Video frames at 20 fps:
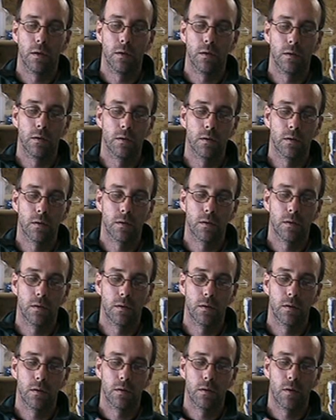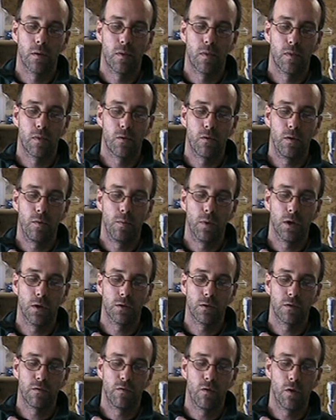That is 3
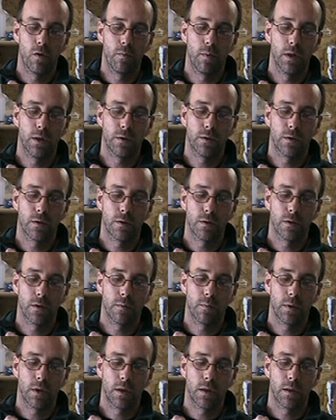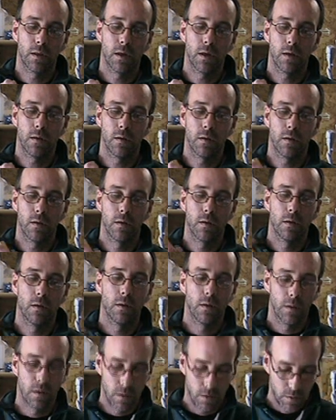mils, 4 mils, or something like that.
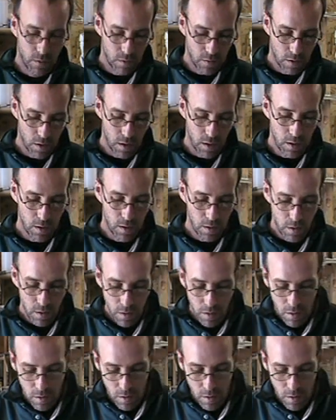Okay,